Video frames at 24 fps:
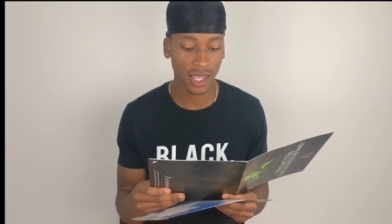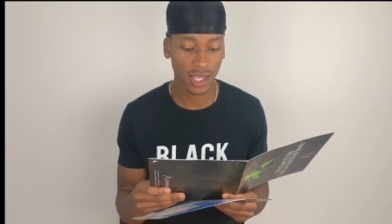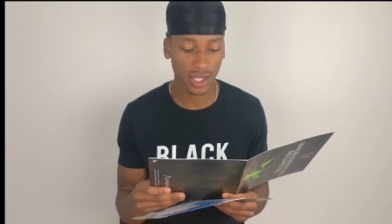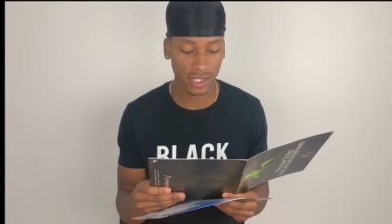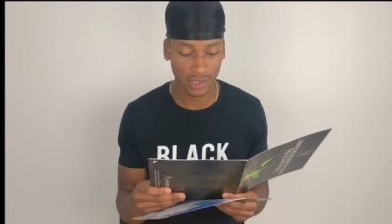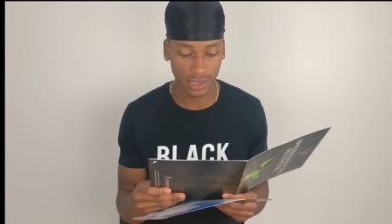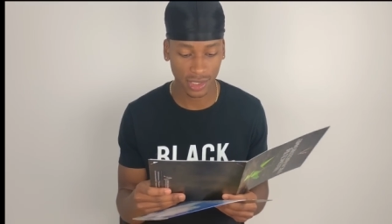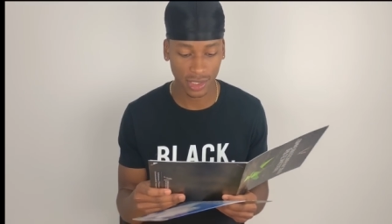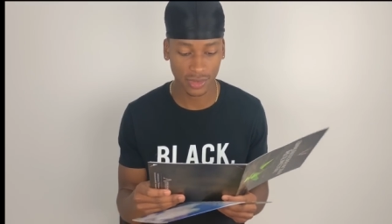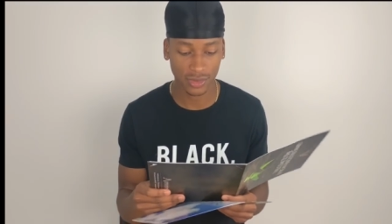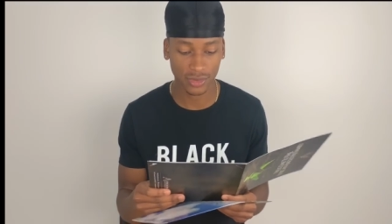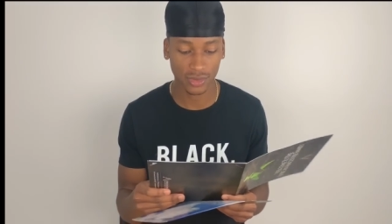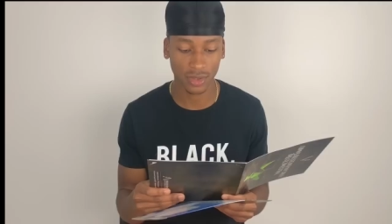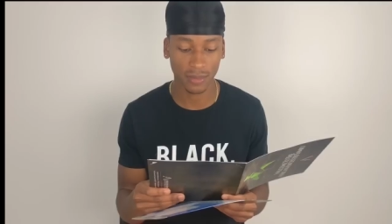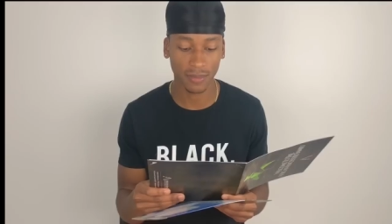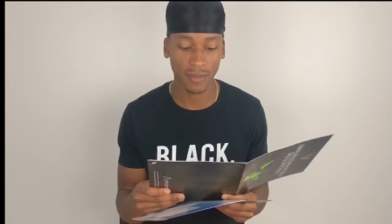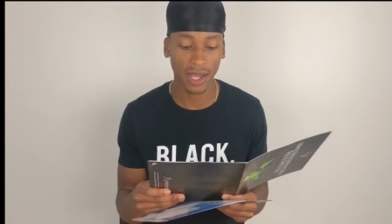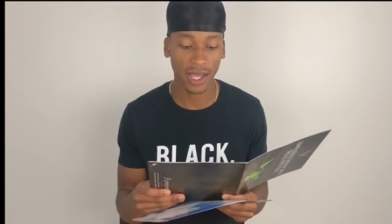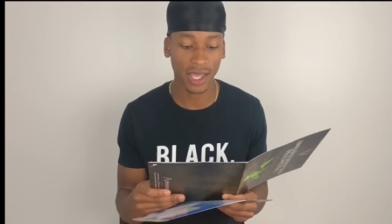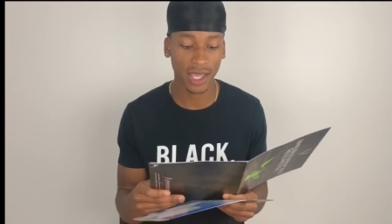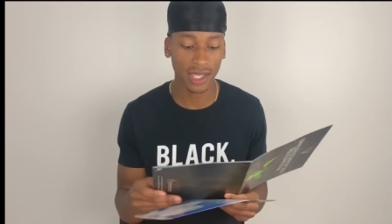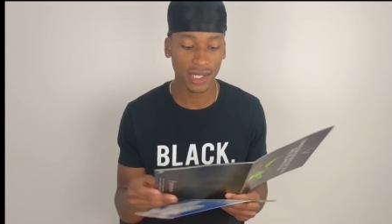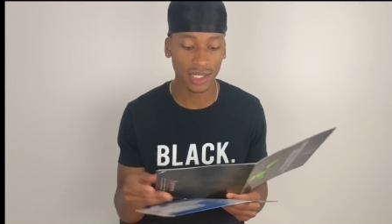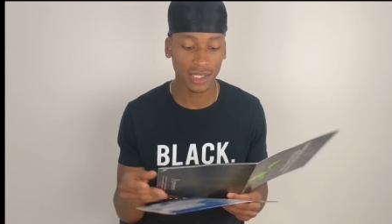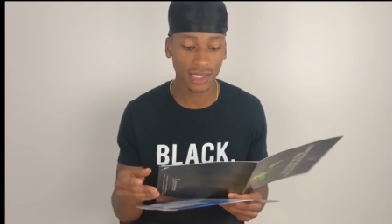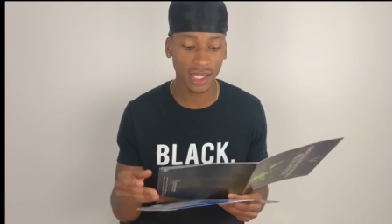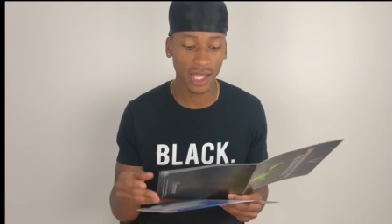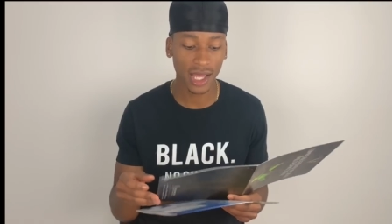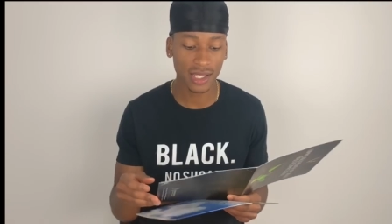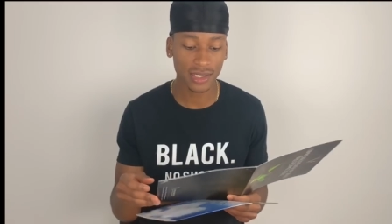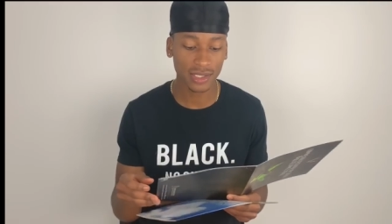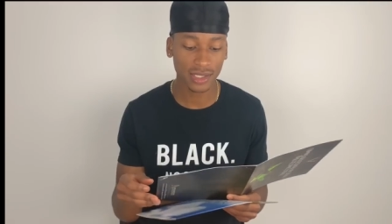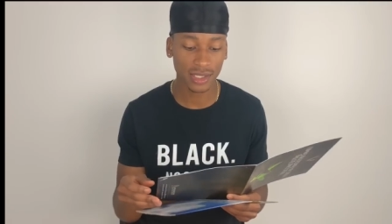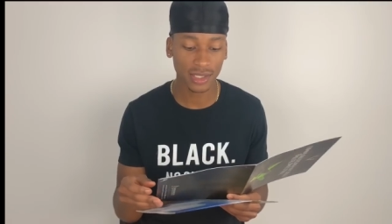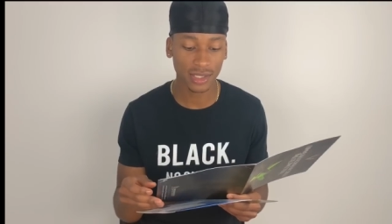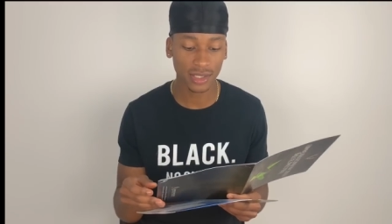ancestry. By
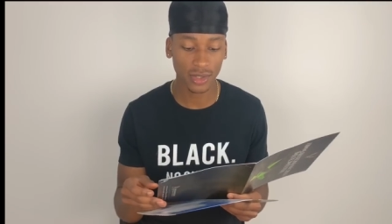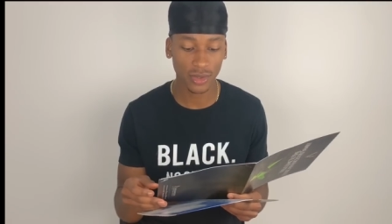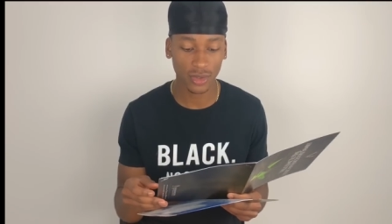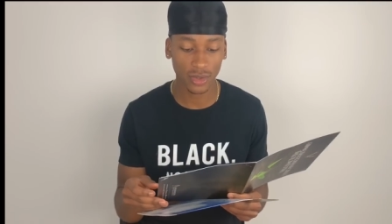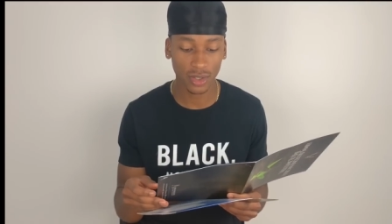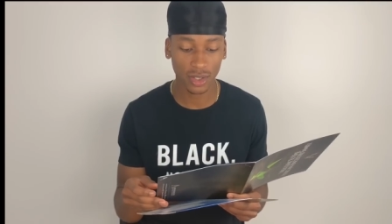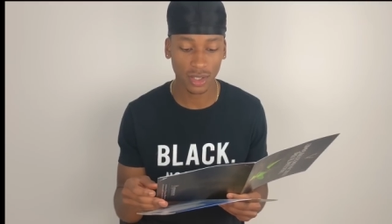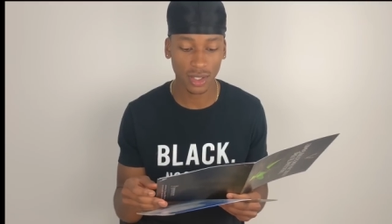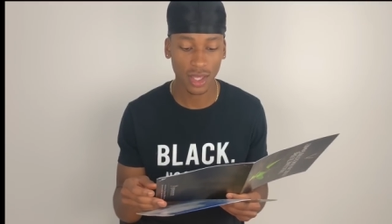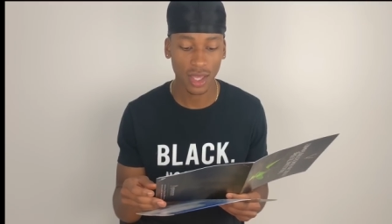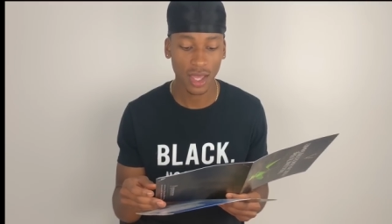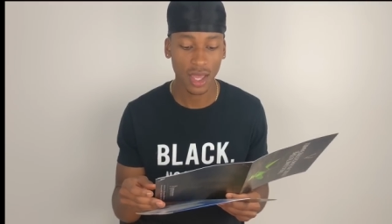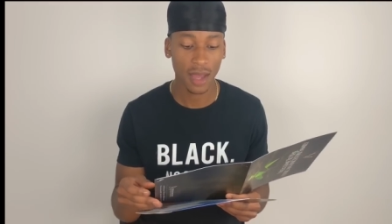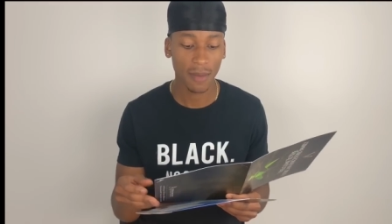analyzing your